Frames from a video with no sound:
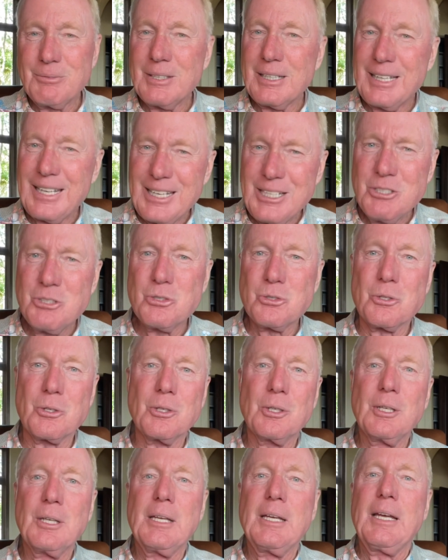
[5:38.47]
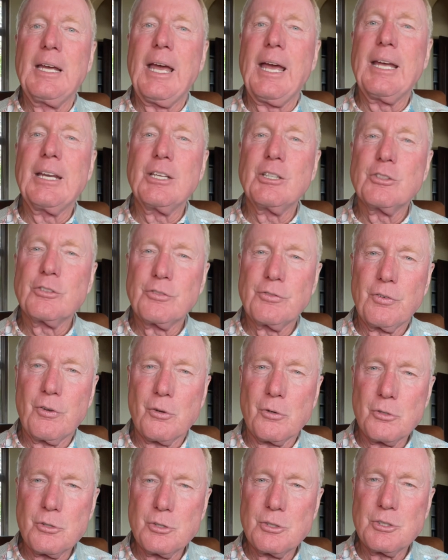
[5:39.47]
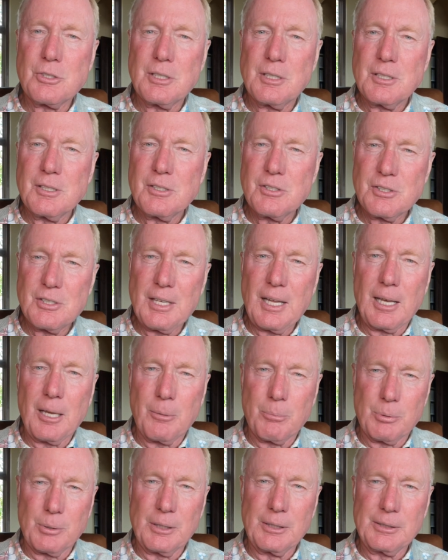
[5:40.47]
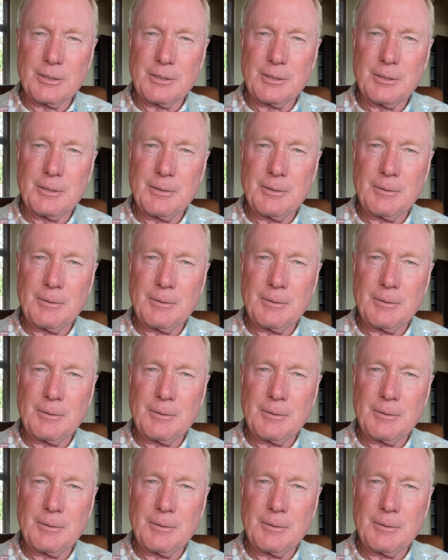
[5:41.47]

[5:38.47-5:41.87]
And Easter had its first celebrant.